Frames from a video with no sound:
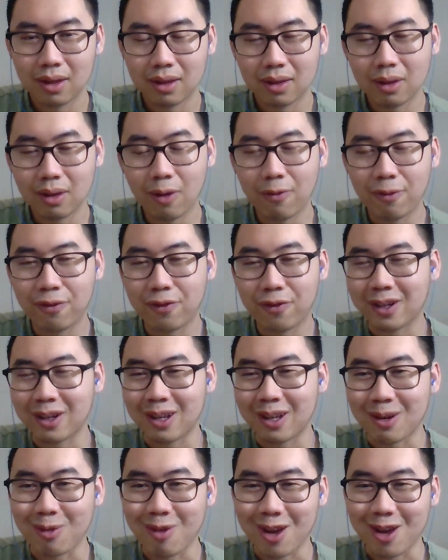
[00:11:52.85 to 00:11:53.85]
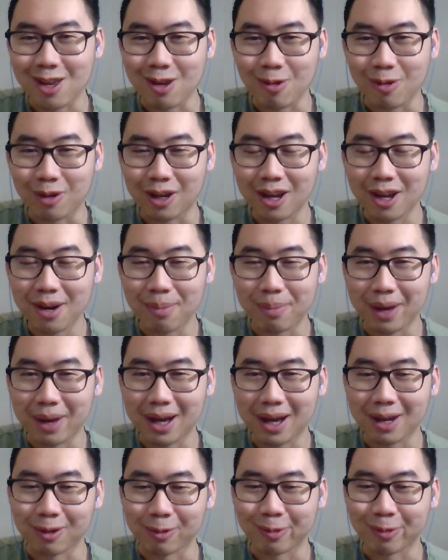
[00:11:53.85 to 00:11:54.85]
No fucking way, you're gonna
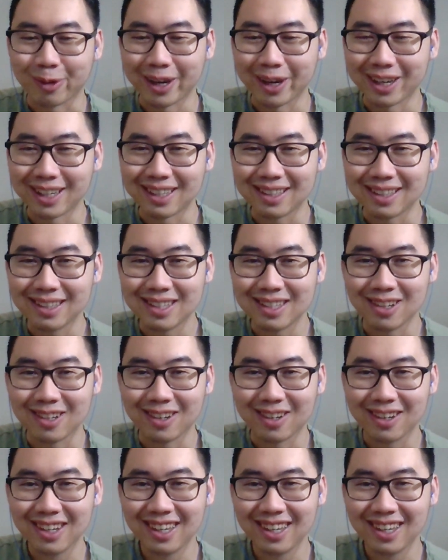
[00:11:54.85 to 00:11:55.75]
buy a ring, Stark?